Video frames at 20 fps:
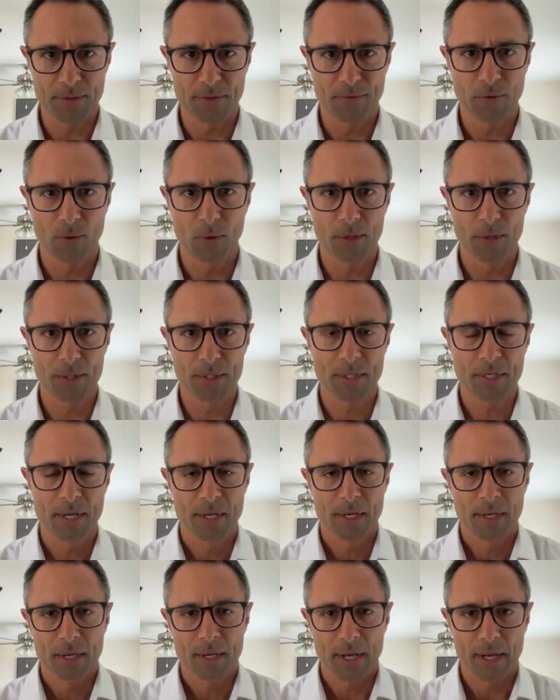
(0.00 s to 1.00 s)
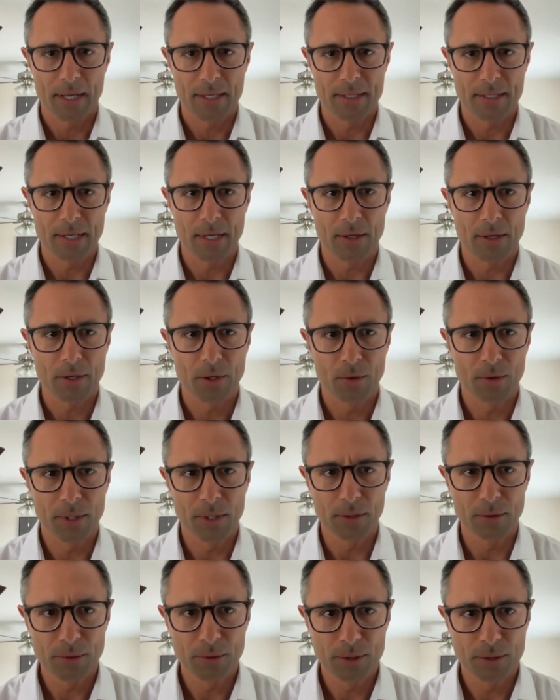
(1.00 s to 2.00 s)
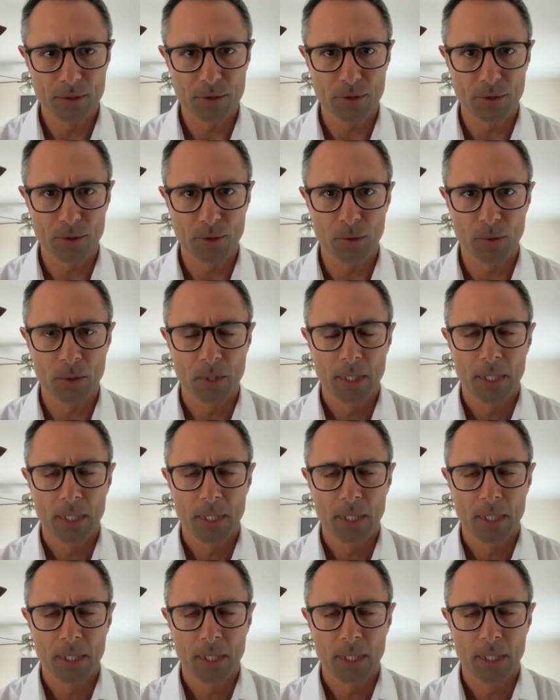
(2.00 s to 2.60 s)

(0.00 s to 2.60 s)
Of course, as Cody alluded to,